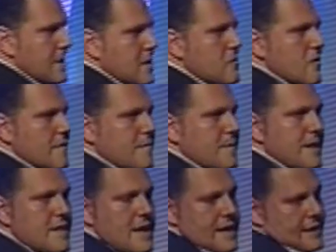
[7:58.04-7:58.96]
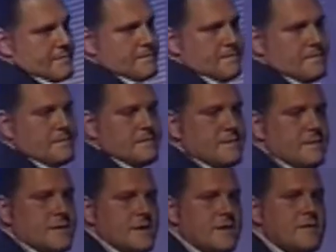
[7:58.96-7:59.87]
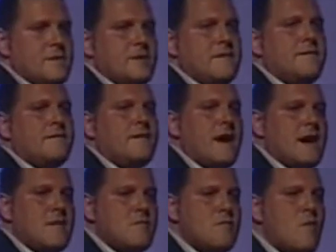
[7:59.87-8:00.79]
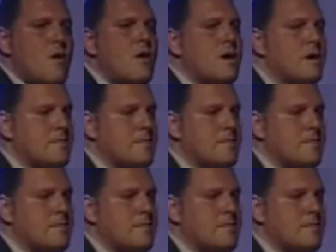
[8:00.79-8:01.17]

who have been there. There will be far more